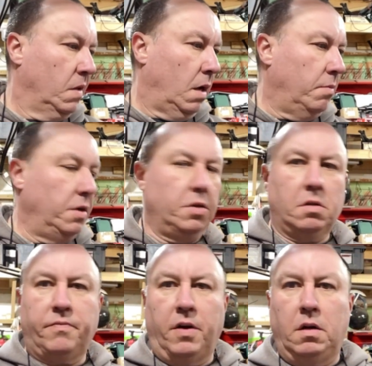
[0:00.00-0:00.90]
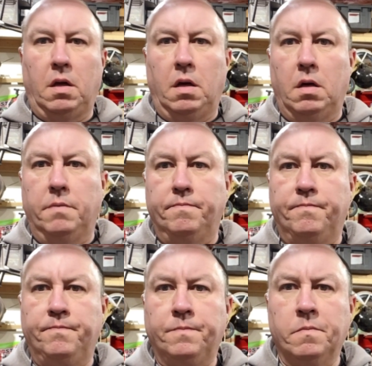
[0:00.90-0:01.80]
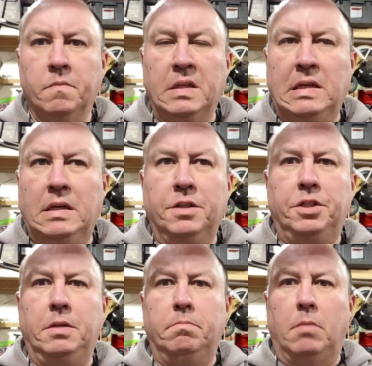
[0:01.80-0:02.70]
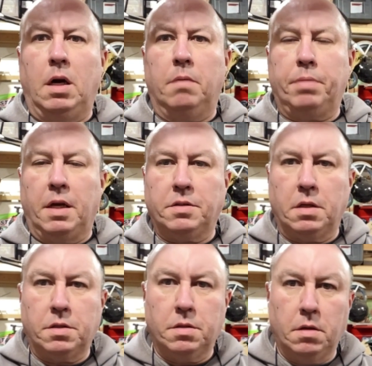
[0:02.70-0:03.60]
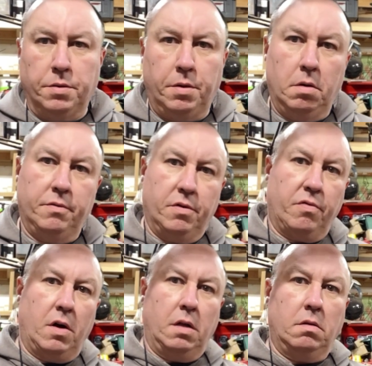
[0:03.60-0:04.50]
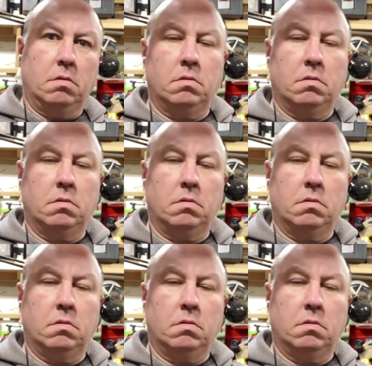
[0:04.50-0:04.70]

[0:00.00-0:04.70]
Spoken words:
I might just find a cheap Meyer Plastics alternative for the front end,